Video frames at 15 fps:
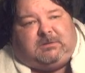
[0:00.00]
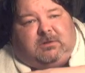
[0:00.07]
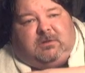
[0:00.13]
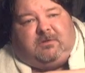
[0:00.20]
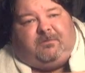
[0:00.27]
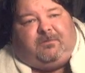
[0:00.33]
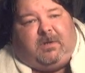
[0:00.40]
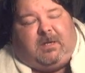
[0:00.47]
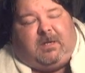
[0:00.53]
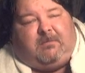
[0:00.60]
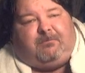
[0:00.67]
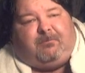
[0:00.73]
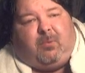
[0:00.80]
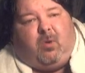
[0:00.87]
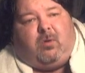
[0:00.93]
to the
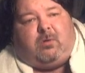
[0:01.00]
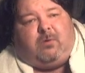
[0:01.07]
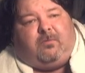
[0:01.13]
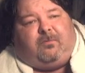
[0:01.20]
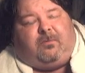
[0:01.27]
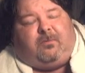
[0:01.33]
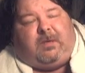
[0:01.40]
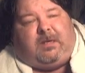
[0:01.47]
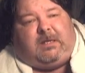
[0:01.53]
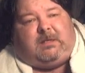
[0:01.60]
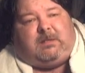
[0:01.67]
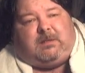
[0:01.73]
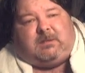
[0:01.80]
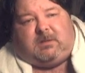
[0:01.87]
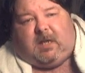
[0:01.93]
freaking border
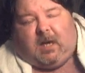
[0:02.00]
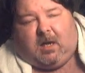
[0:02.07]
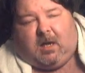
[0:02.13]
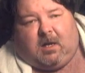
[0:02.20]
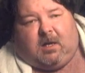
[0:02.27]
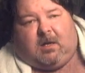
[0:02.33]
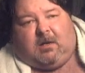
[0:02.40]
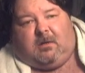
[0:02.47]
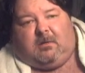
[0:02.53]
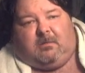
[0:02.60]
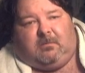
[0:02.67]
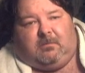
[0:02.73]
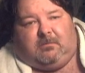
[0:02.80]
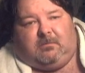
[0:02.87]
freaking uh,